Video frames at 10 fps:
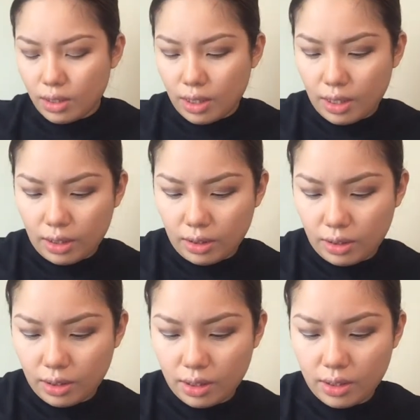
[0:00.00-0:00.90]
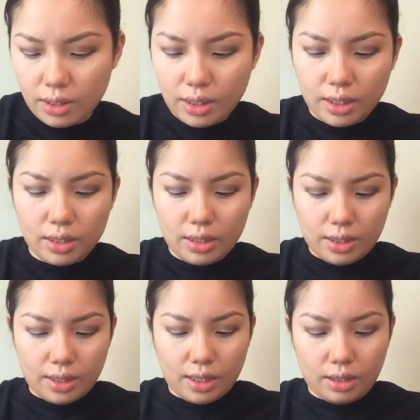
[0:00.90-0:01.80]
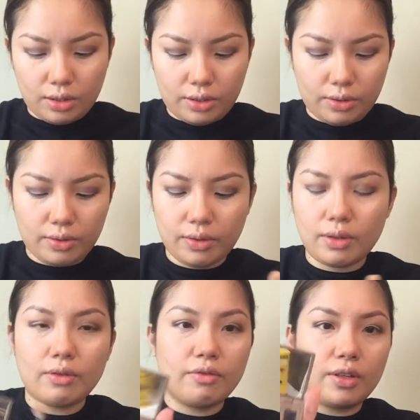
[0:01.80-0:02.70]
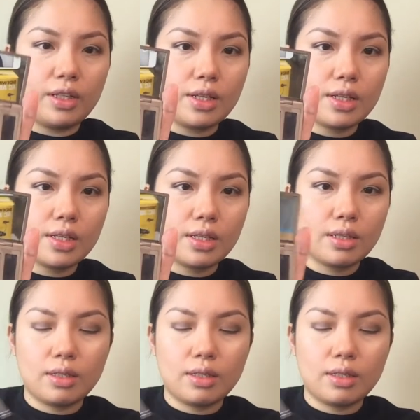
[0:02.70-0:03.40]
and take this color Venus